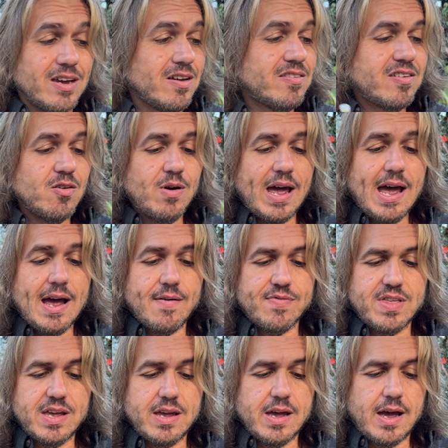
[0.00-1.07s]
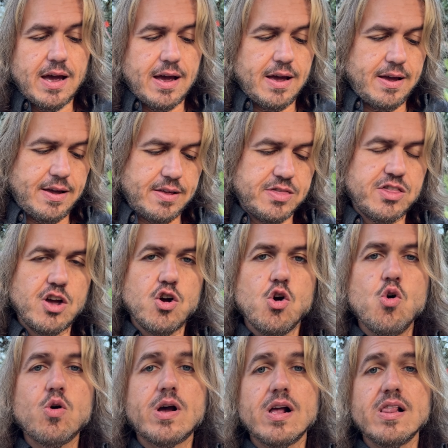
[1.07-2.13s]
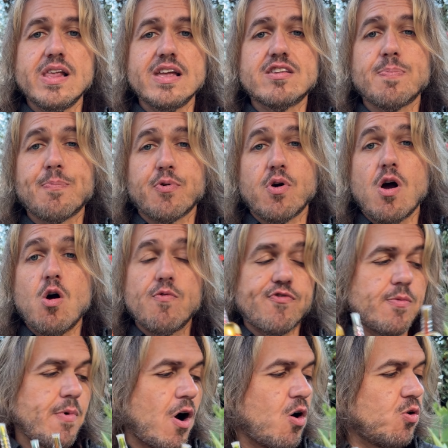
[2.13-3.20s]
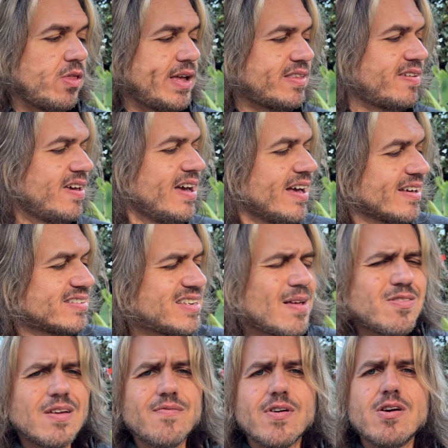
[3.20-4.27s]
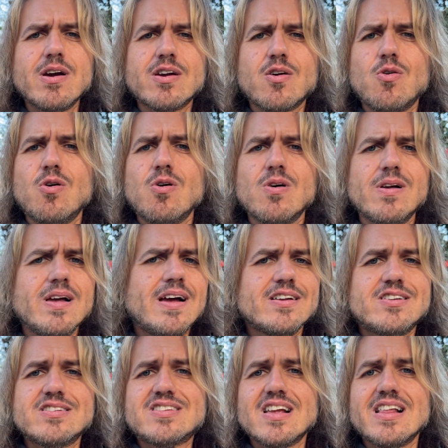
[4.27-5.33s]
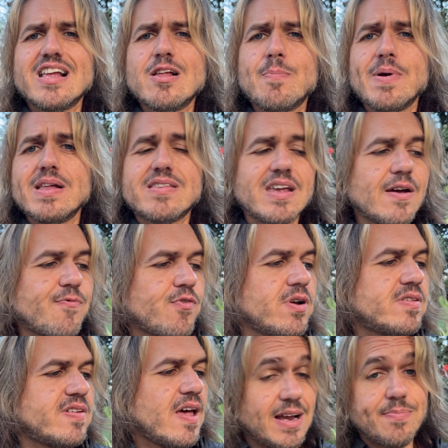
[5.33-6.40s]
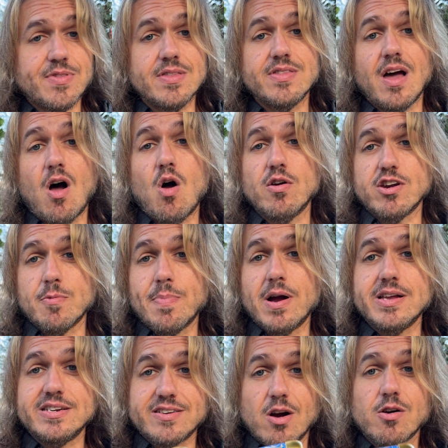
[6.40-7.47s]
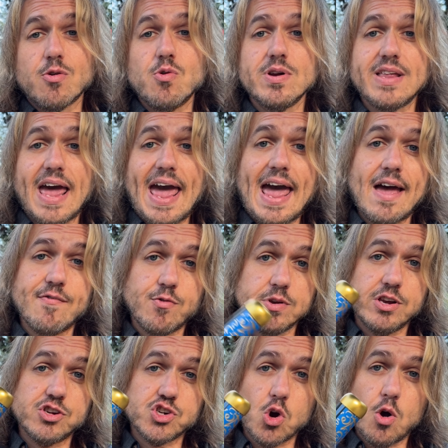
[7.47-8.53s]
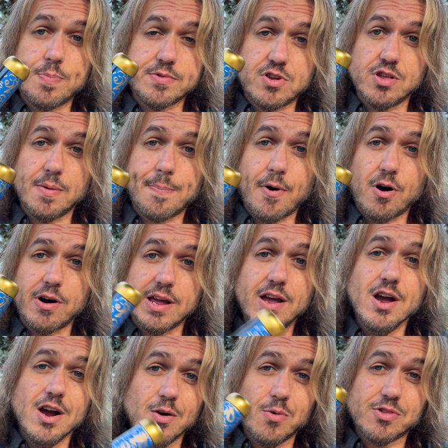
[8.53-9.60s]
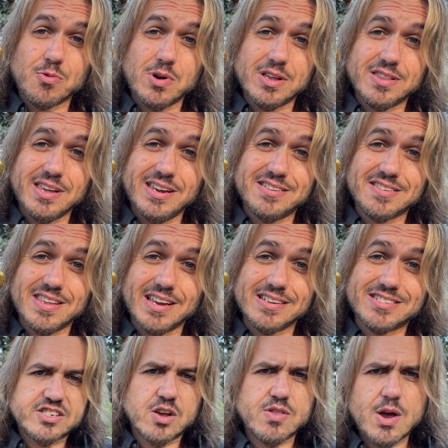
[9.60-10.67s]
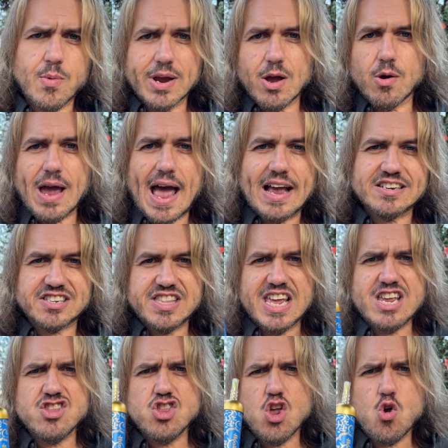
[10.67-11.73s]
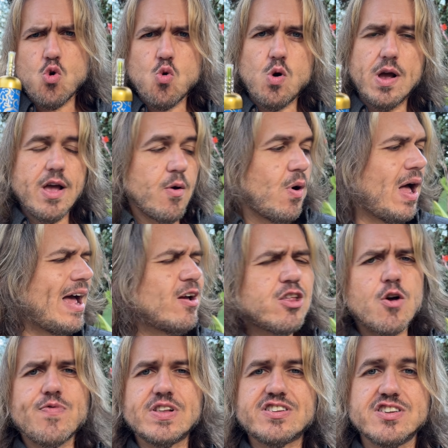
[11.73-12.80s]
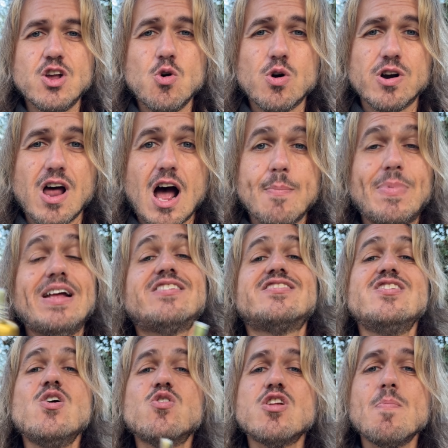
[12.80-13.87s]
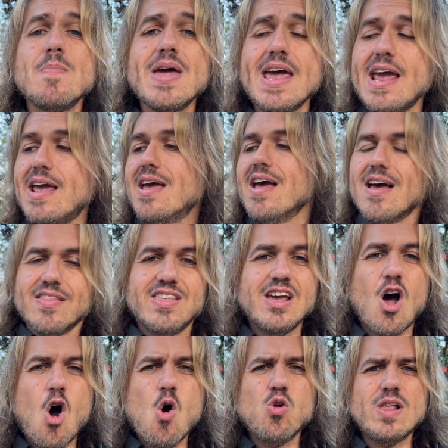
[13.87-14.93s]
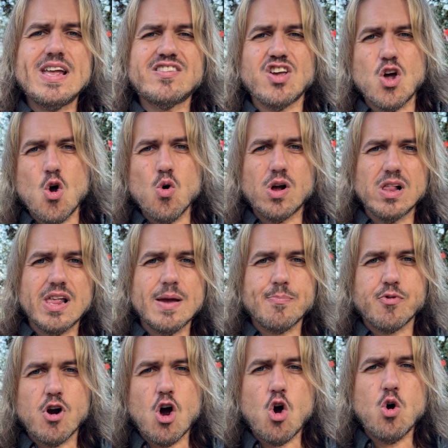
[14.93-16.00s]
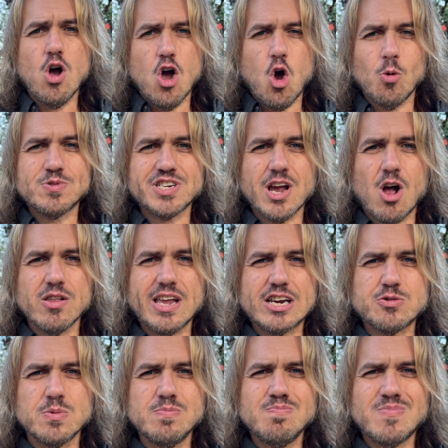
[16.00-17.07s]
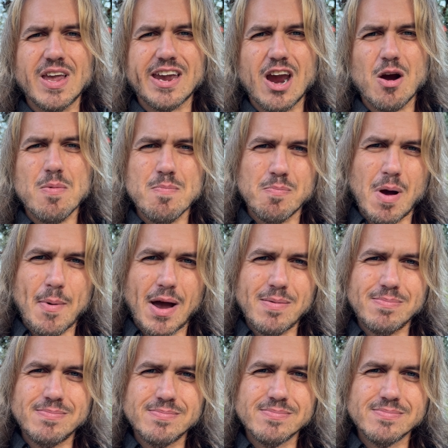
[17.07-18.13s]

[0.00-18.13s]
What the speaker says: You do have the HookaLit Pro from Olit. Something very cool, just a little bit different, something that all your buddies aren't going to have when you show up to the party with one of these things. So there we go, guys. The new, well, I don't know if it's new or not, but it's new to me, the Olit HookaLit Pro. Hope to see you all next one. Take care. Bye-bye.